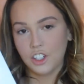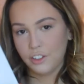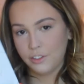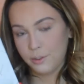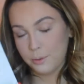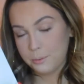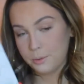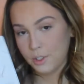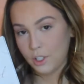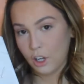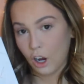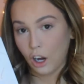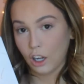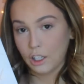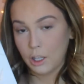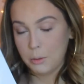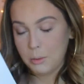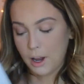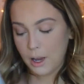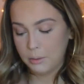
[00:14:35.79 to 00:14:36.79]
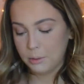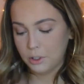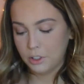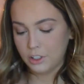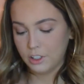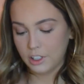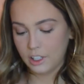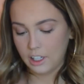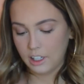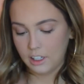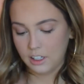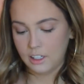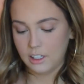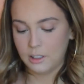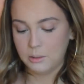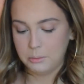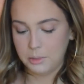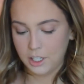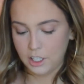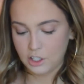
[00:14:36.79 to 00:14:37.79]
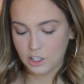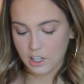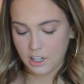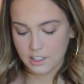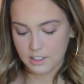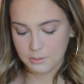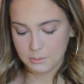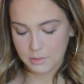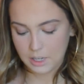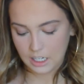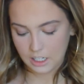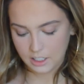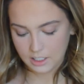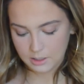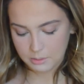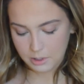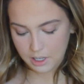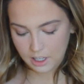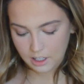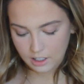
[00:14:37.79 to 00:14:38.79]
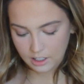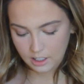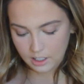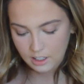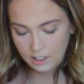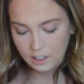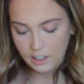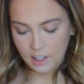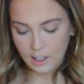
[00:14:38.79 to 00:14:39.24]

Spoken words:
from the Carly Bible and Beach Cosmetics palette,